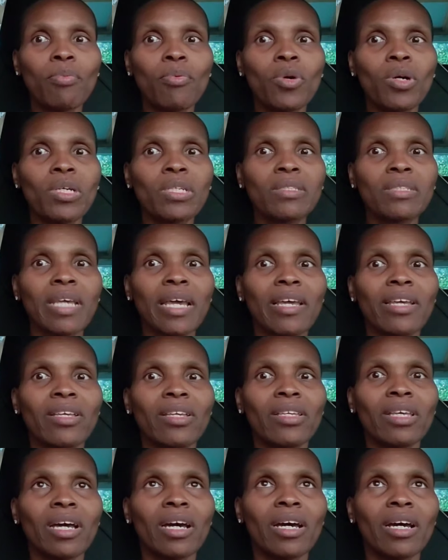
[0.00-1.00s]
was
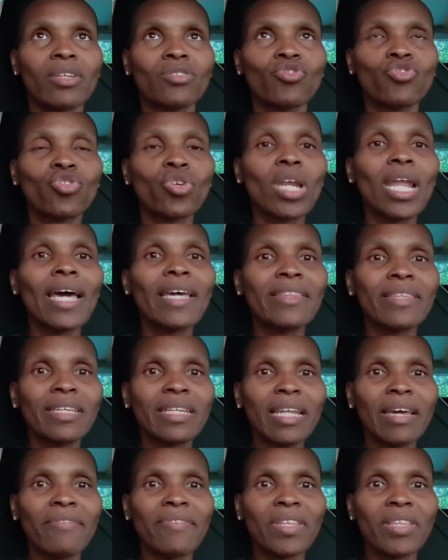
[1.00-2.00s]
July
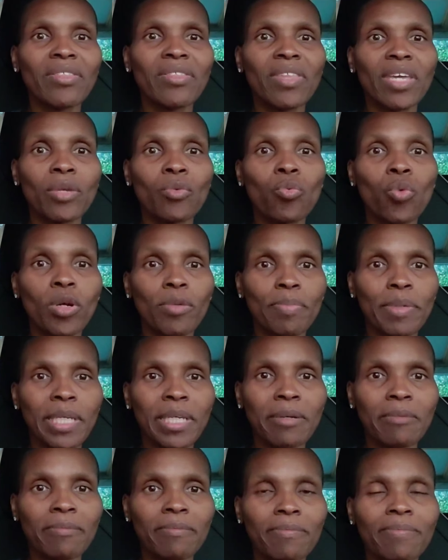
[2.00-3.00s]
the 11th at 1
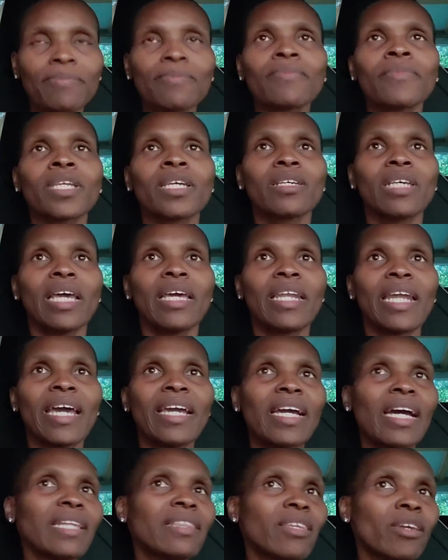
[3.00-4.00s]
p.m. And I
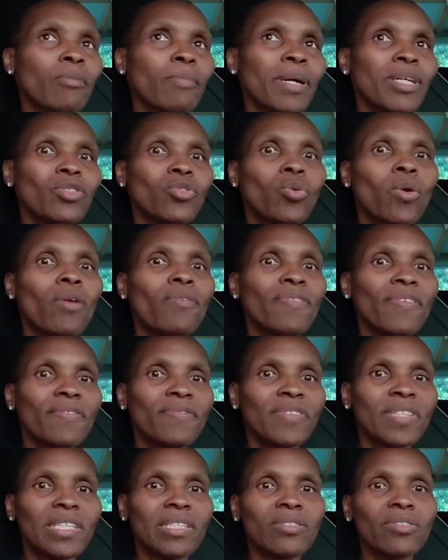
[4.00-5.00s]
got there about
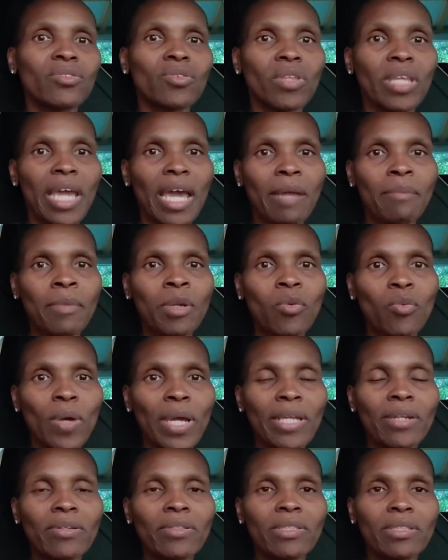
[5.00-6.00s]
12:15. So they had me
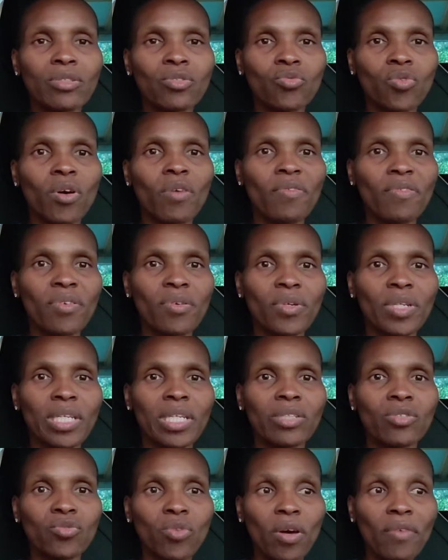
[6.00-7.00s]
wait until
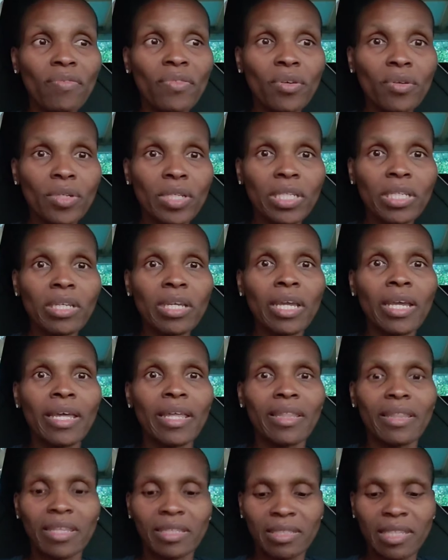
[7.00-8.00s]
12:30. And
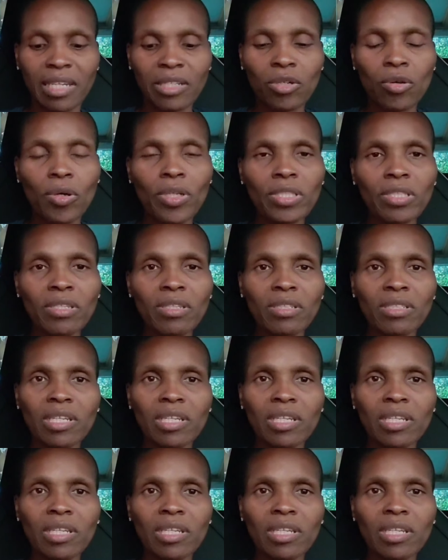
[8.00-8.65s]
12:30, they said, go into the